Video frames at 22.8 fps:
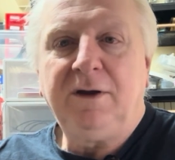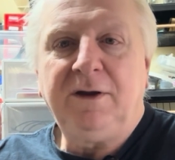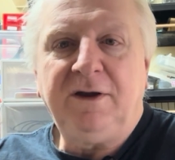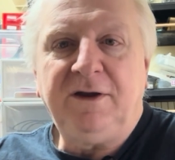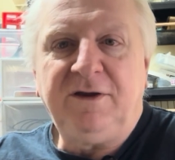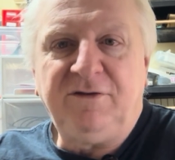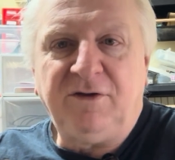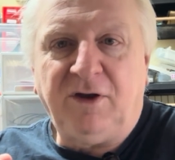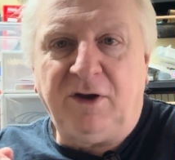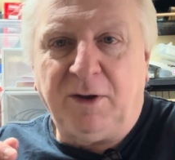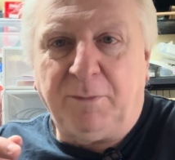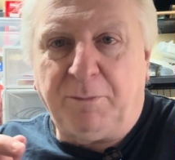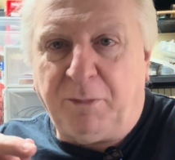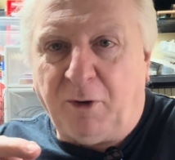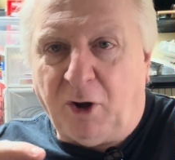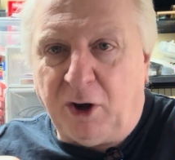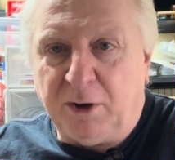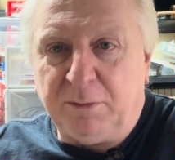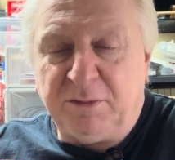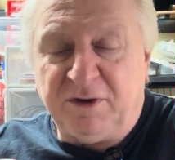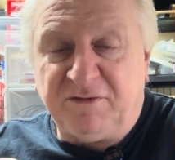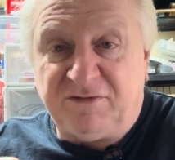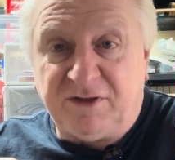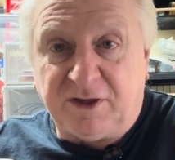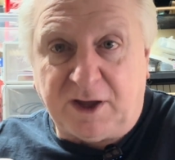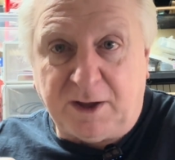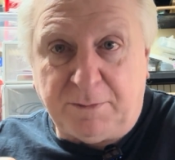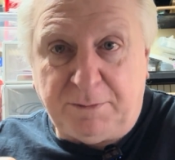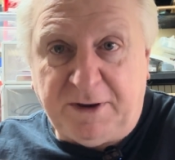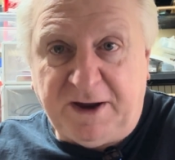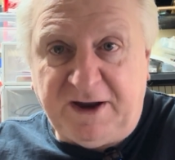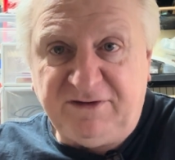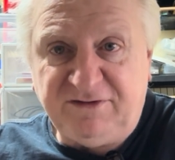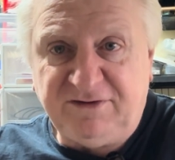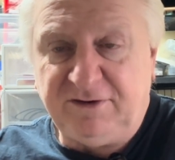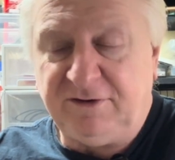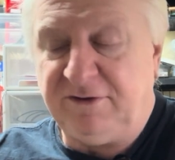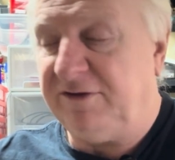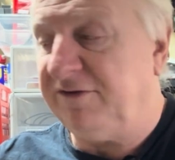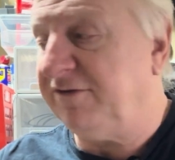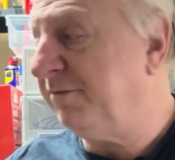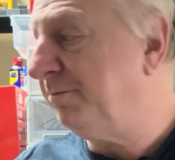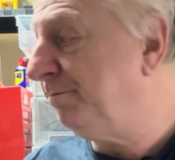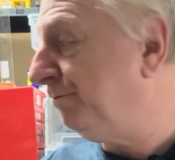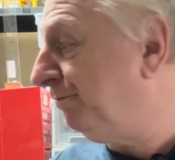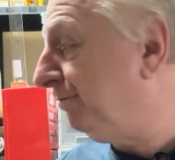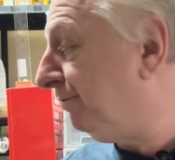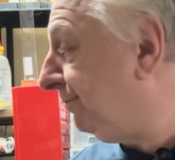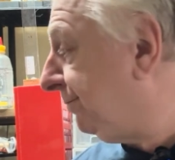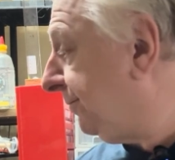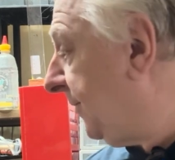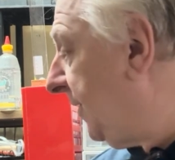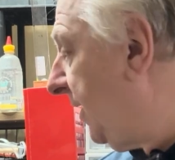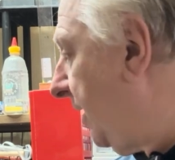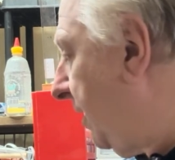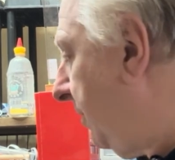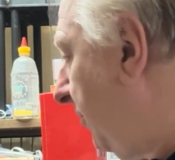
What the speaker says: is on the bottom of the capacitors. I